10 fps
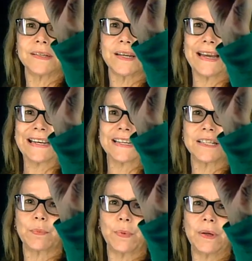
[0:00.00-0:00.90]
and
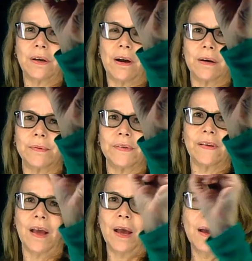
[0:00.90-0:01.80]
sp carbons.
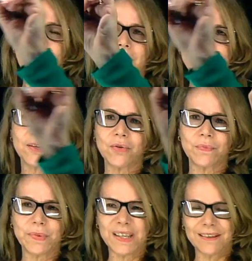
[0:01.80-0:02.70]
So
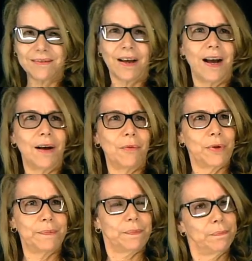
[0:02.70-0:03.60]
meaning we
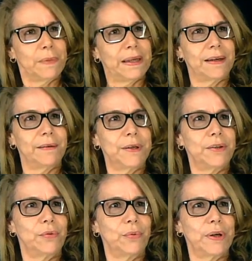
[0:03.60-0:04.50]
mainly be
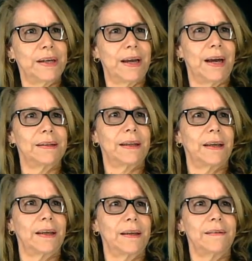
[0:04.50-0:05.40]
doing
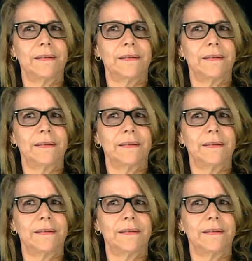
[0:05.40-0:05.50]
alkenes.